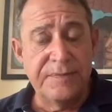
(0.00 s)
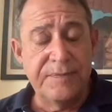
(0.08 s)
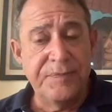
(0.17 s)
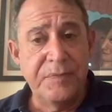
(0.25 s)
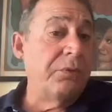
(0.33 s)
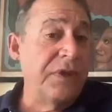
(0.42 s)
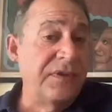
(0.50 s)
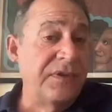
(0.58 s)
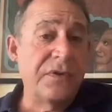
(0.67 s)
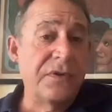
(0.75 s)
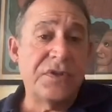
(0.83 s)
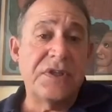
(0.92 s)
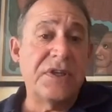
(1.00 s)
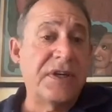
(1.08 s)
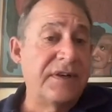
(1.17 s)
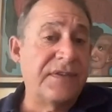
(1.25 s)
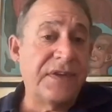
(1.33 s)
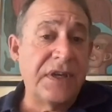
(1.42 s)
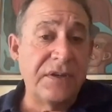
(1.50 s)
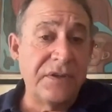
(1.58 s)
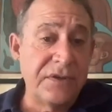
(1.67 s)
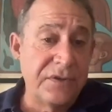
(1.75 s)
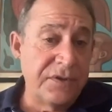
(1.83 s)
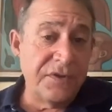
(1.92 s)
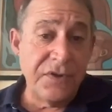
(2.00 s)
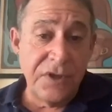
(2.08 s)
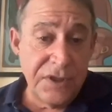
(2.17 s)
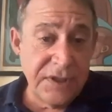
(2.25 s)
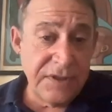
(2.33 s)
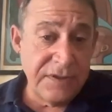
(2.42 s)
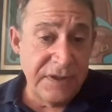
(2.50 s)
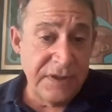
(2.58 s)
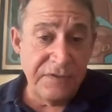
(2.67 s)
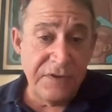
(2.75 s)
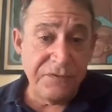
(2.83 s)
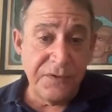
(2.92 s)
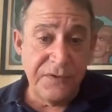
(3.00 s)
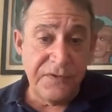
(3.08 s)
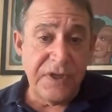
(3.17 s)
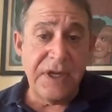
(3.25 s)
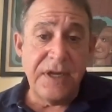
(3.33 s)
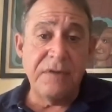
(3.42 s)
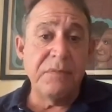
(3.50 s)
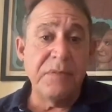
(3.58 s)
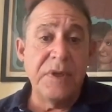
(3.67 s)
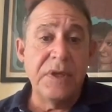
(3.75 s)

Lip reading: I researched and I decided to go to Tonga. And the first time,